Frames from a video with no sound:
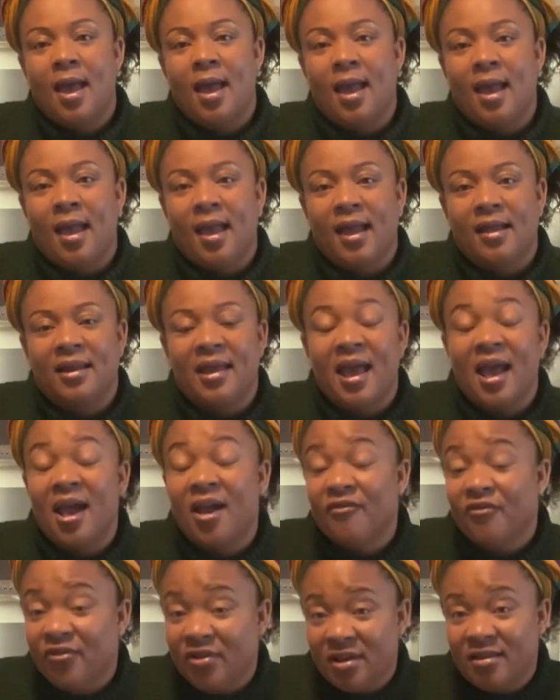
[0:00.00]
And
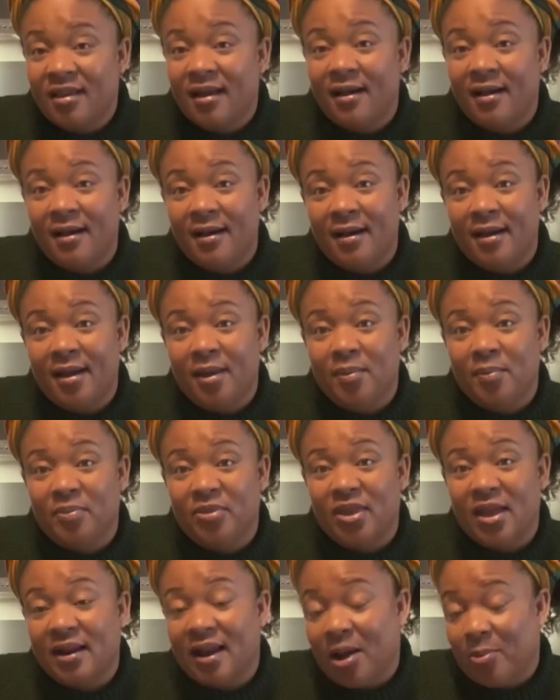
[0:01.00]
every time
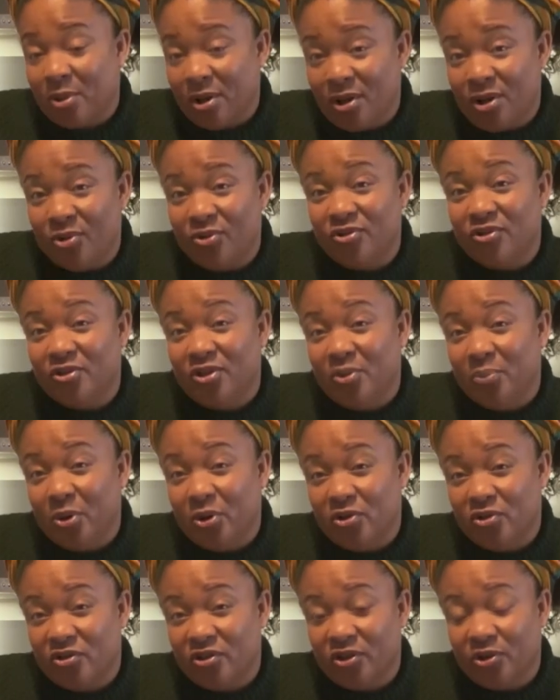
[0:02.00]
that I would go to the
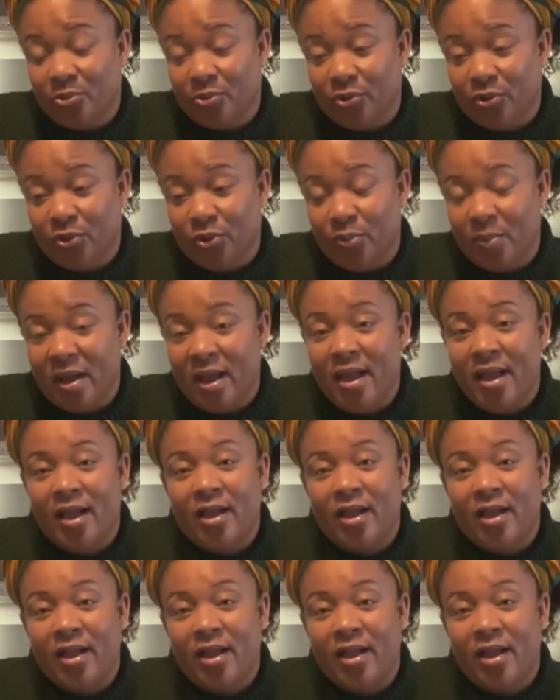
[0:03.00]
emergency room,